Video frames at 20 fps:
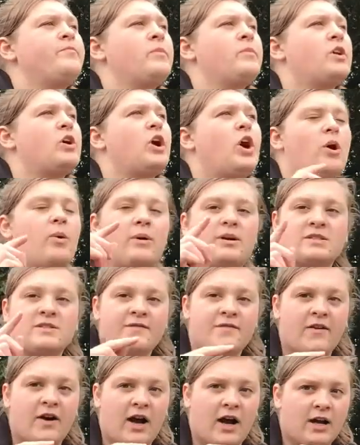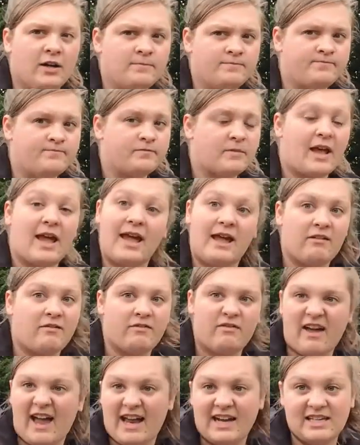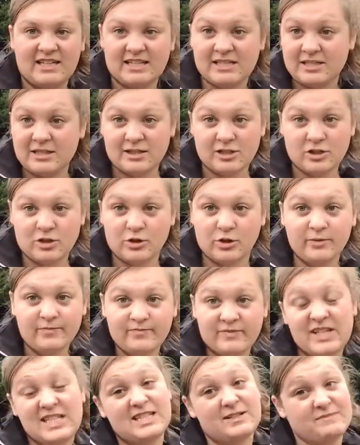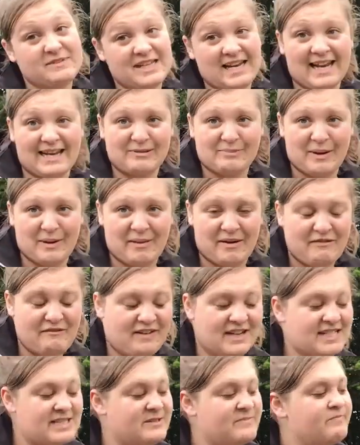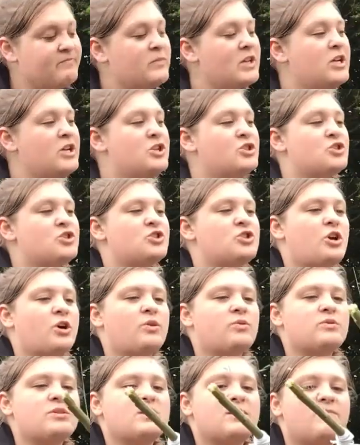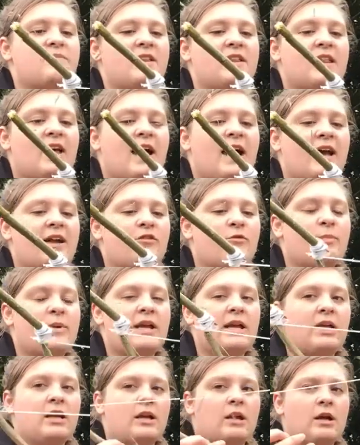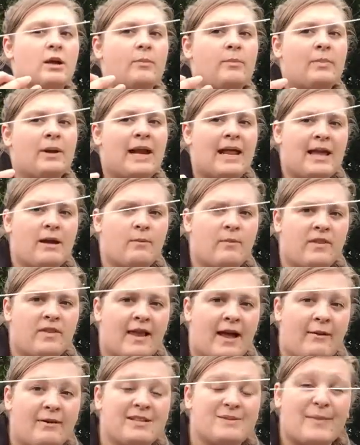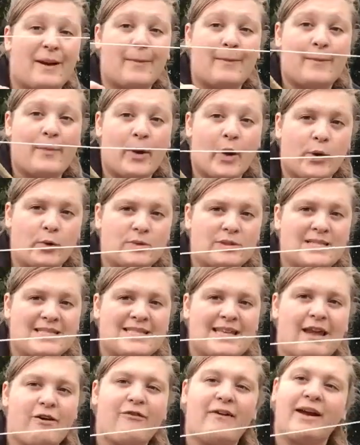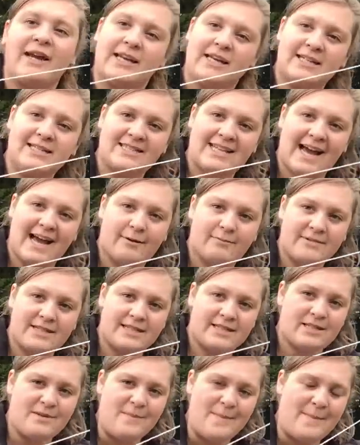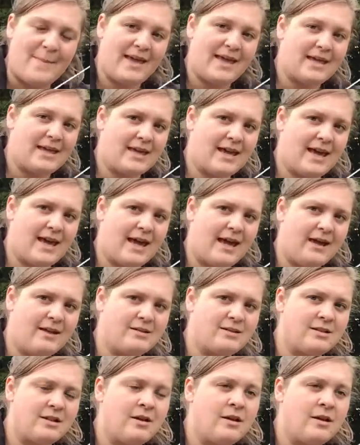go as far, if any distance at all. It seems to land by my feet. So something that I've been playing with now is my bow, to see if I can adapt it to make it